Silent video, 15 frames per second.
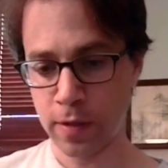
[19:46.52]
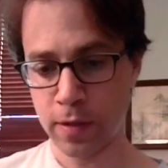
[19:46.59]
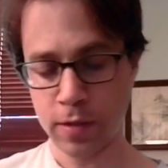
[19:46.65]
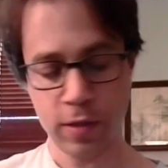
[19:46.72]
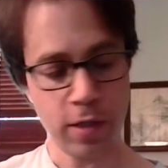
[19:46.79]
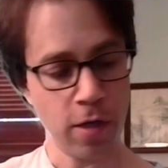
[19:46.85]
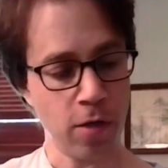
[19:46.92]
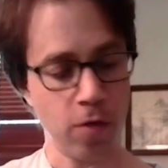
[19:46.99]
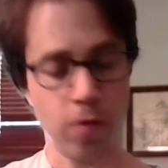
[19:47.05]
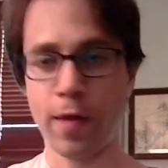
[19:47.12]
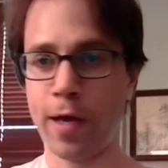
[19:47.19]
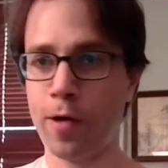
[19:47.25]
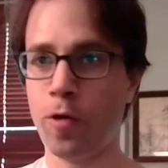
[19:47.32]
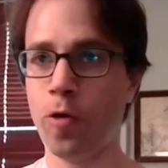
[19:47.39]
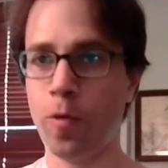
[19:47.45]
So,
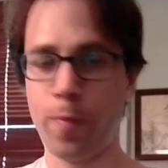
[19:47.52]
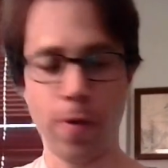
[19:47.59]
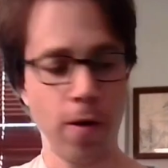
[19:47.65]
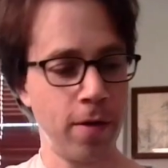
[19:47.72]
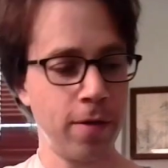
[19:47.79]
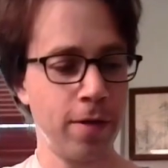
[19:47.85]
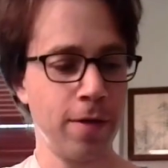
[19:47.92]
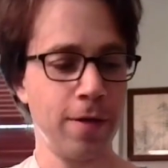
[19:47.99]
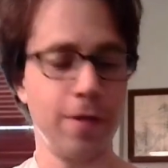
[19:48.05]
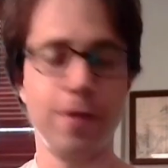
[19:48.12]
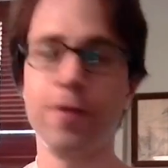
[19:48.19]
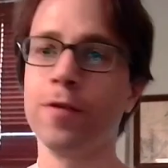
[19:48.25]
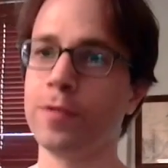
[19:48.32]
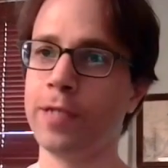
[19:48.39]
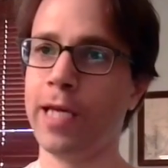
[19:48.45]
that whole part,
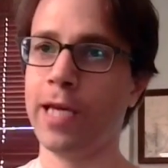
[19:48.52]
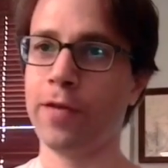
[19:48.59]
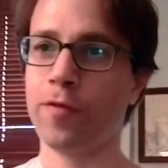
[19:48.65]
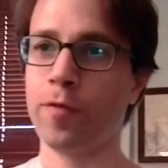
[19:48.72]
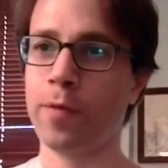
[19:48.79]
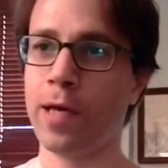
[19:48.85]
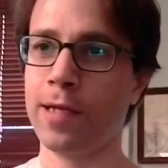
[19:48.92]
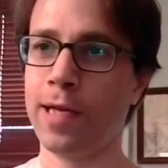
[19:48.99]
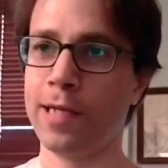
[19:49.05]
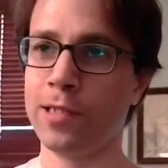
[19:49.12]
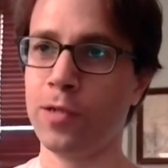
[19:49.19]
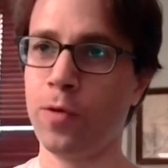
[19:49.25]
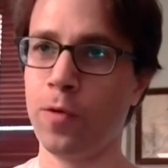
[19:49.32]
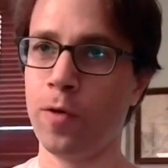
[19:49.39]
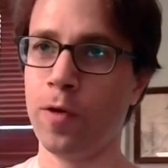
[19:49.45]
take it from that last
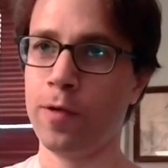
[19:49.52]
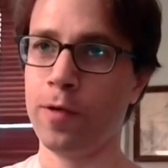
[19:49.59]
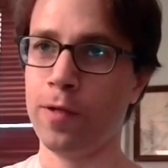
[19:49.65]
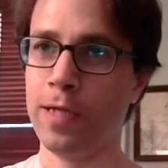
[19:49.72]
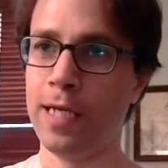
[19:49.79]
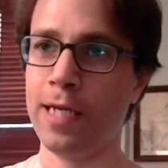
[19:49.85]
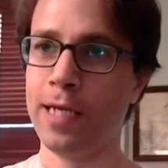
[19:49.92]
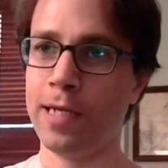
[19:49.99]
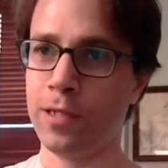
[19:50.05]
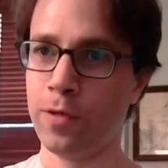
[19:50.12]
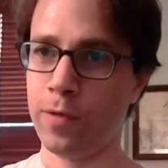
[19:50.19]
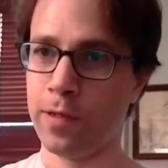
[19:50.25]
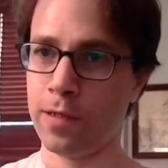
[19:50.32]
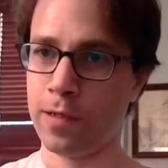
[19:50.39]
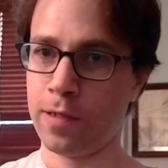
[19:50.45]
chord leading
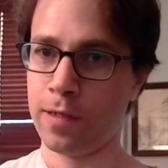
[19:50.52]
into it.